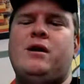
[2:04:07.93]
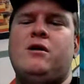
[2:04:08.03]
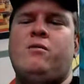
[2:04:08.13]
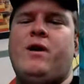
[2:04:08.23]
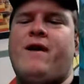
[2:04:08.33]

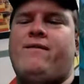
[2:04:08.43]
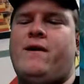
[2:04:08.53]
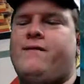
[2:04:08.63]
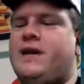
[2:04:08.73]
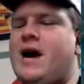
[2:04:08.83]
We have
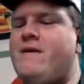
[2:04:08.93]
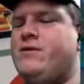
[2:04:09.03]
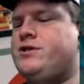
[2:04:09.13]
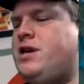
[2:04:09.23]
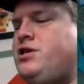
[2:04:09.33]
lovely
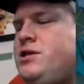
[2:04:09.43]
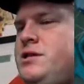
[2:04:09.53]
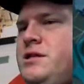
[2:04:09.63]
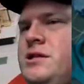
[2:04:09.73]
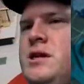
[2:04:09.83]

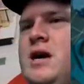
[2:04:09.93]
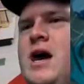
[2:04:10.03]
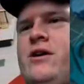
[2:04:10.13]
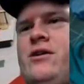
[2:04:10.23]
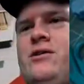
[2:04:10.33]
conversations.
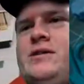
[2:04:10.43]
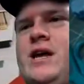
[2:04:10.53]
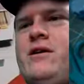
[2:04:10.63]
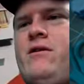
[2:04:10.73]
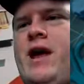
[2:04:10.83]
And her little
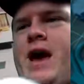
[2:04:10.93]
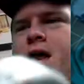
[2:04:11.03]
tentacle hat.